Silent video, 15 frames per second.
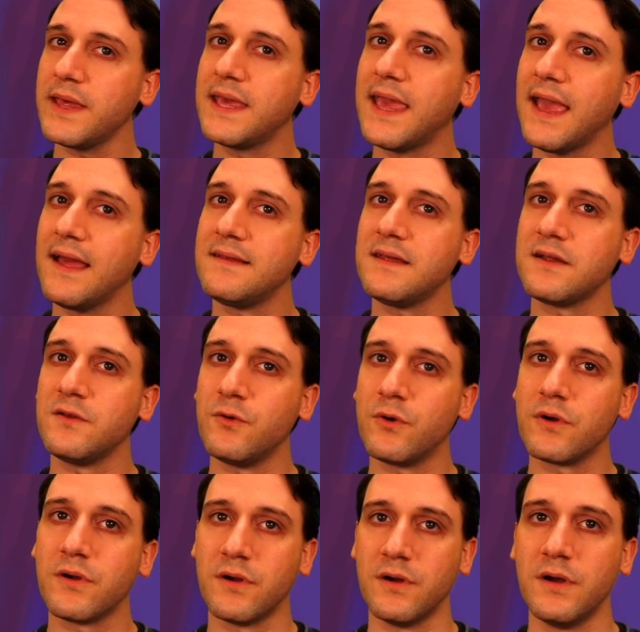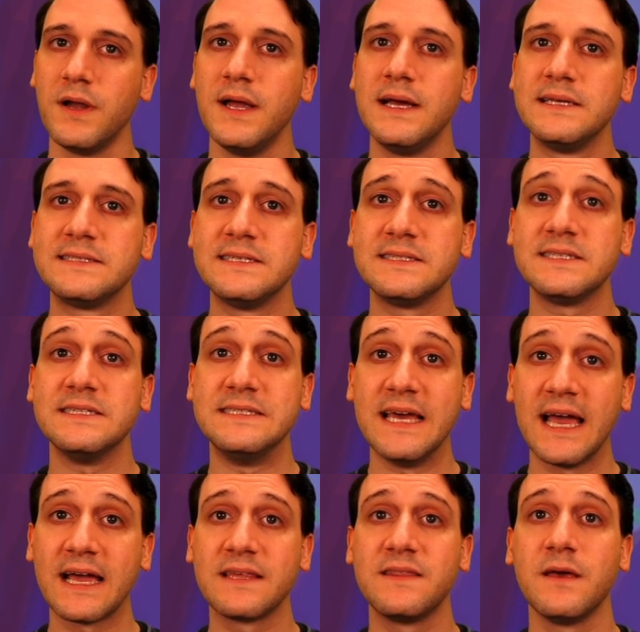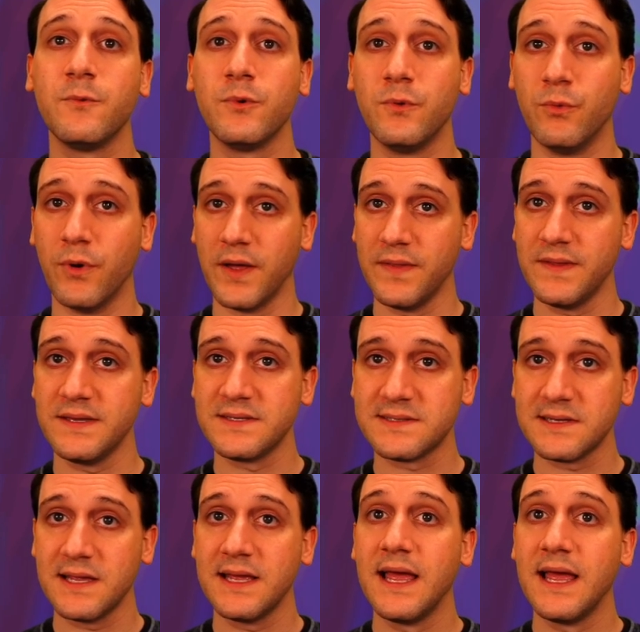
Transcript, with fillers: can't ignore her since a deck that would run this